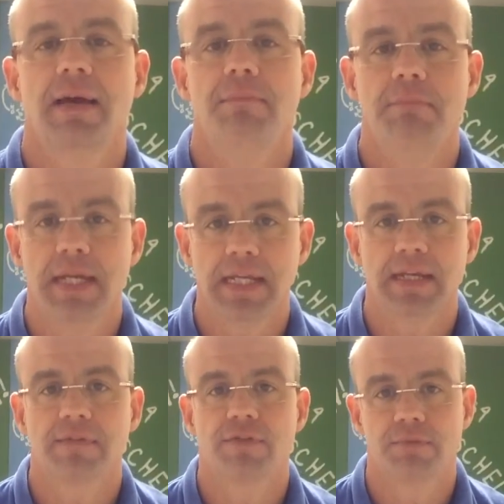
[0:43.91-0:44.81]

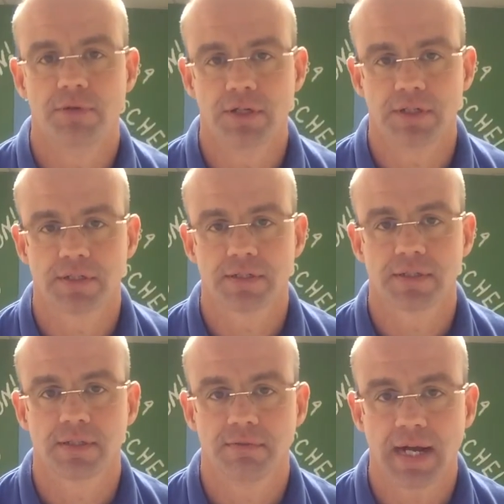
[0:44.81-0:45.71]
meaningful
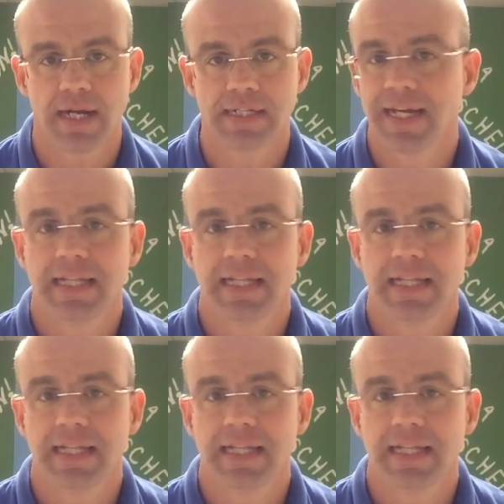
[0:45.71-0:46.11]
books, right?